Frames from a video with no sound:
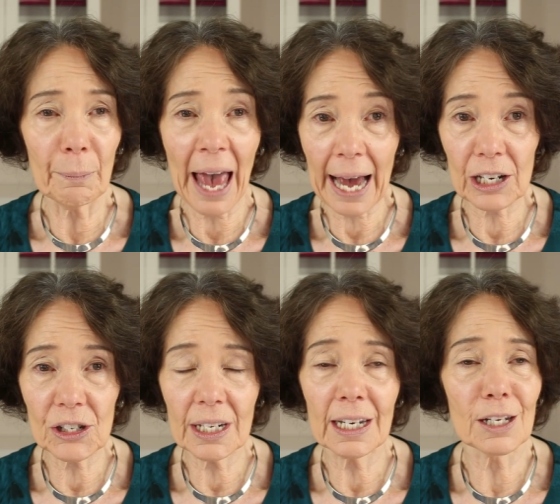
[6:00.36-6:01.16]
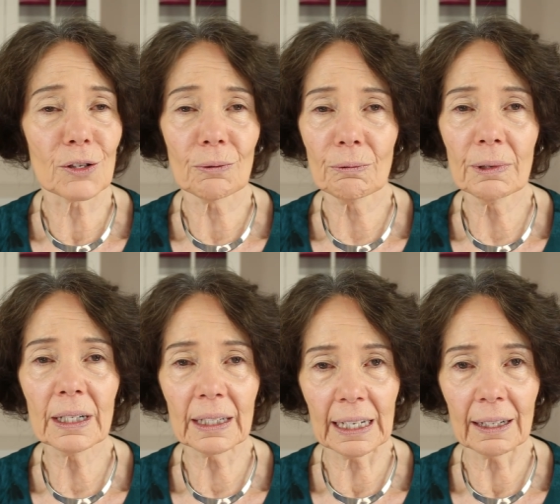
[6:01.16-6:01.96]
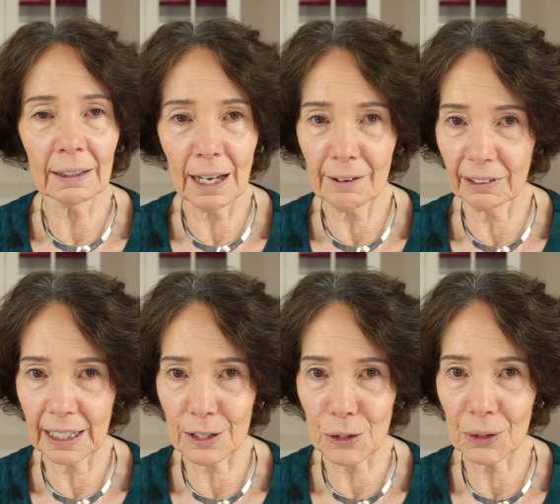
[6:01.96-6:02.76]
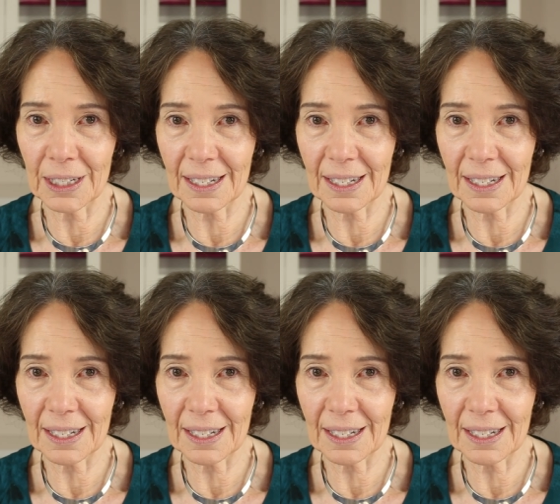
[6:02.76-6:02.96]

The packaging is really lovely, as you can